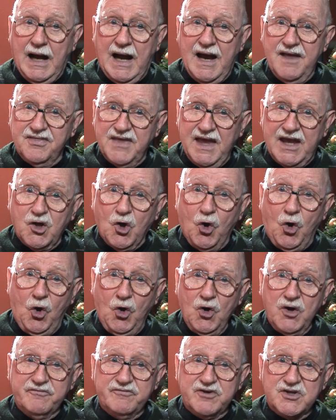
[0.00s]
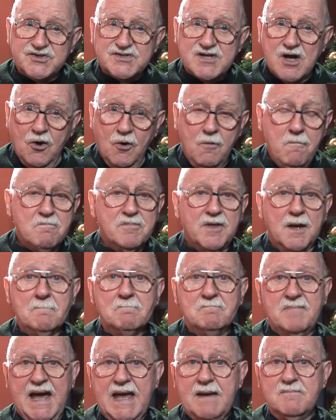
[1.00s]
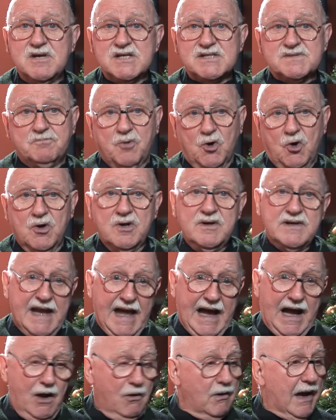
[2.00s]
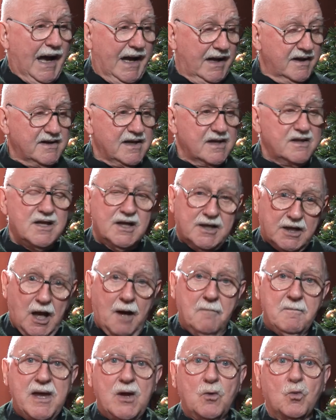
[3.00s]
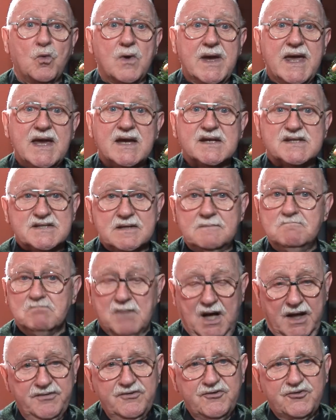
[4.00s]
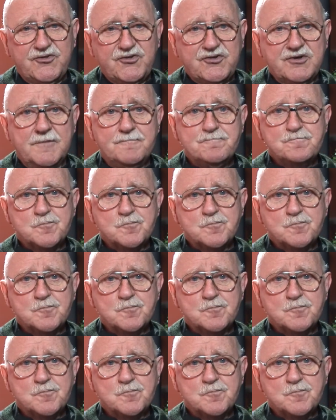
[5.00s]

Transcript: I think all of us hope that babies born now and in the coming weeks and months